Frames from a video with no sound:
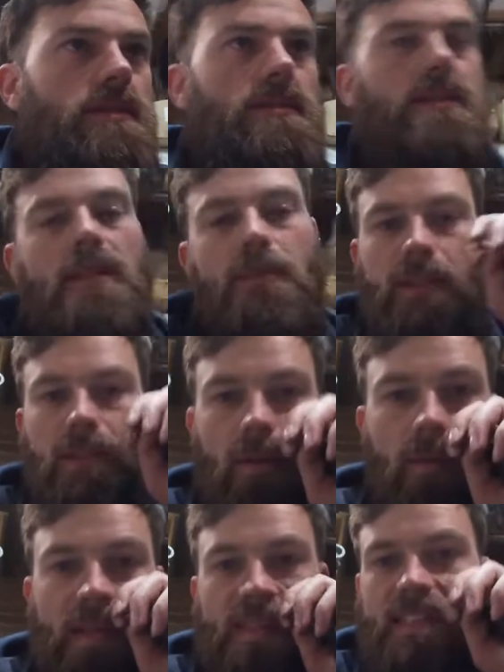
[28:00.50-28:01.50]
stick them in the
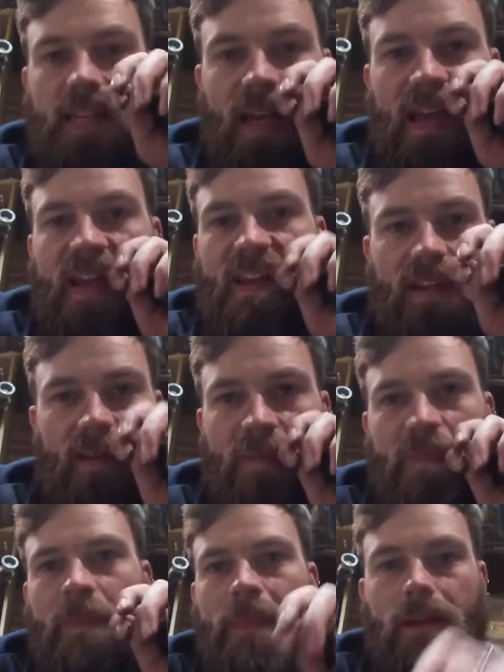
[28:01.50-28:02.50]
comments and
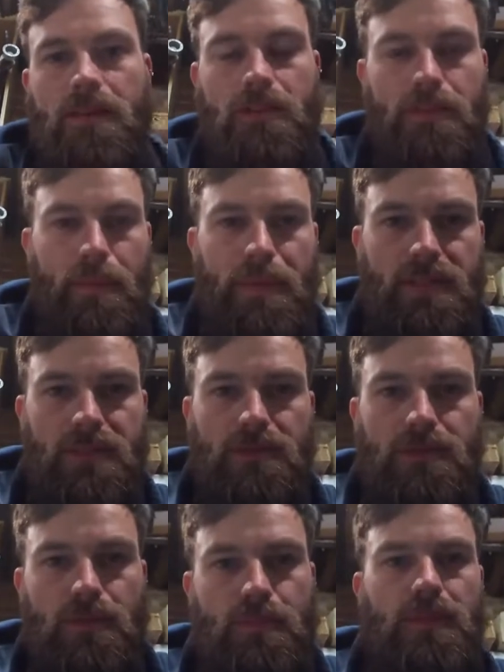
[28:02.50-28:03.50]
I'll do my best to
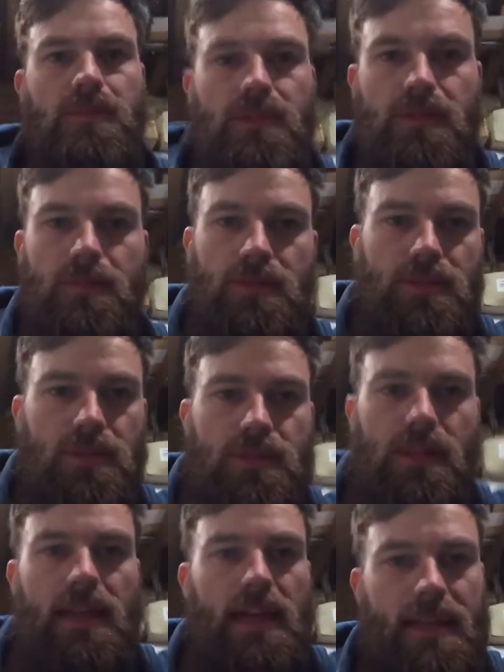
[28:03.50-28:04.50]
respond to them as soon as
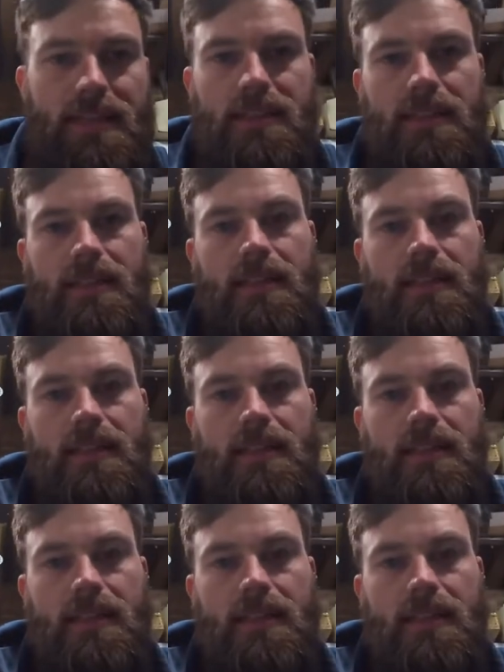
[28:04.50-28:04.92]
I can.